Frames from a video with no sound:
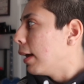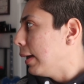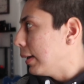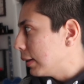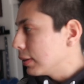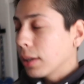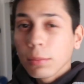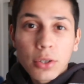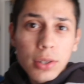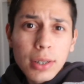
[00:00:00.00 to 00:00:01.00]
And
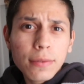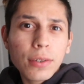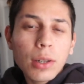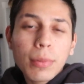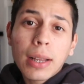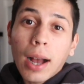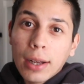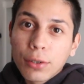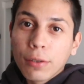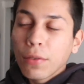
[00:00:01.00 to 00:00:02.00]
I'm just going to fill up my
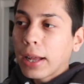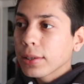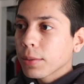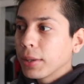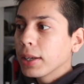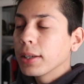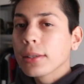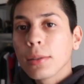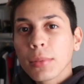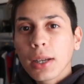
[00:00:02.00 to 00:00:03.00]
hydro flask
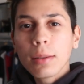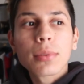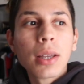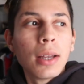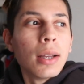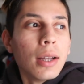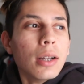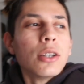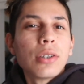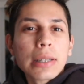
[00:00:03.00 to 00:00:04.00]
because sometimes
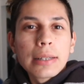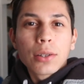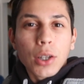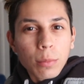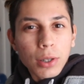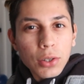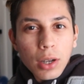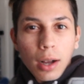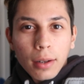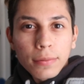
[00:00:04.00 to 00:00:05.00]
drinking too much
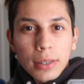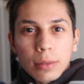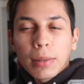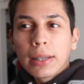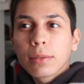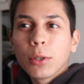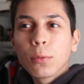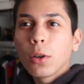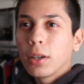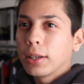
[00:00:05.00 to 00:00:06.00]
coffee makes me
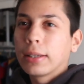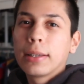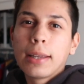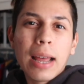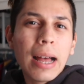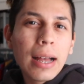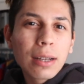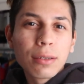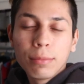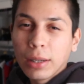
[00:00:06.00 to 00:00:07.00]
want to
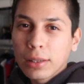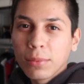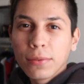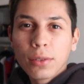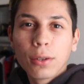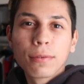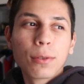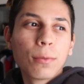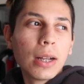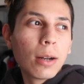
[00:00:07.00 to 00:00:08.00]
gag or makes me feel
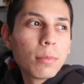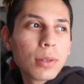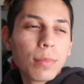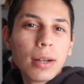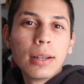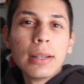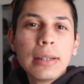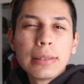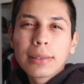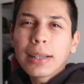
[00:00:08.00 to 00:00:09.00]
overwhelmed. But
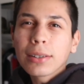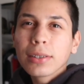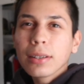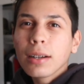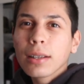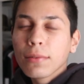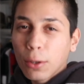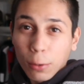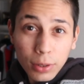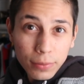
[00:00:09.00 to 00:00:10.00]
it's actually not even
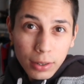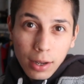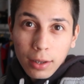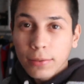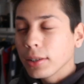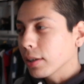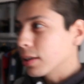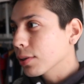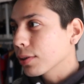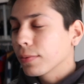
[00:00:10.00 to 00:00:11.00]
only for coffee. It's
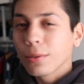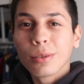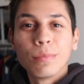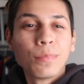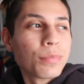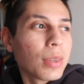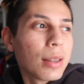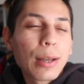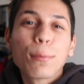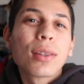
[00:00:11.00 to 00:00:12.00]
also for,
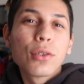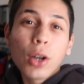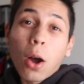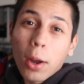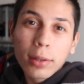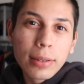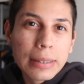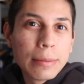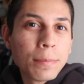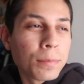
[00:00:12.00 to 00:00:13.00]
like, with
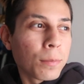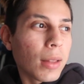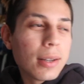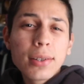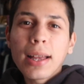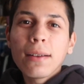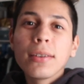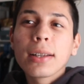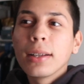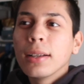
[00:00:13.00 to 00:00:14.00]
chocolate. And just
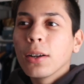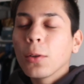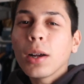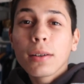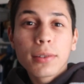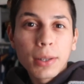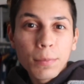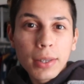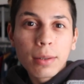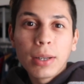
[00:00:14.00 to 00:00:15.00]
having a lot of
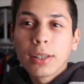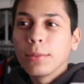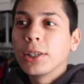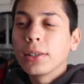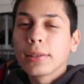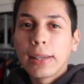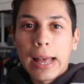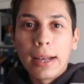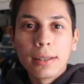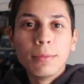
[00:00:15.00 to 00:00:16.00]
something makes me just
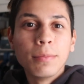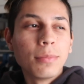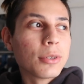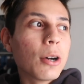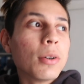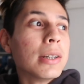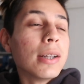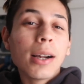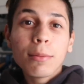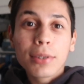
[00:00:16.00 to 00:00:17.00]
gag. So
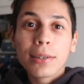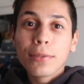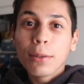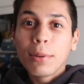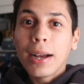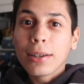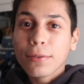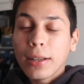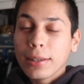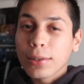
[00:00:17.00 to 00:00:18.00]
I'm just going to fill up my hydro
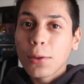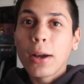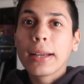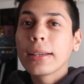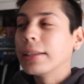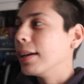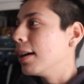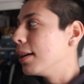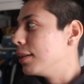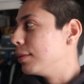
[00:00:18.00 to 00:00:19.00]
flask so I
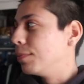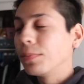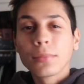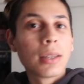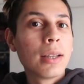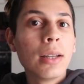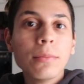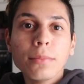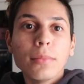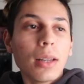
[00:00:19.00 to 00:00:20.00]
can
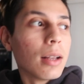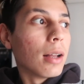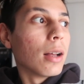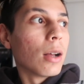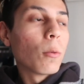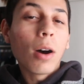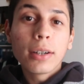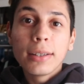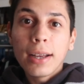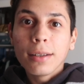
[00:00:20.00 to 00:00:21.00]

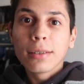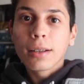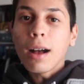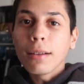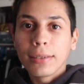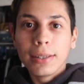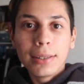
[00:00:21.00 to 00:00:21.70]
water down the coffee.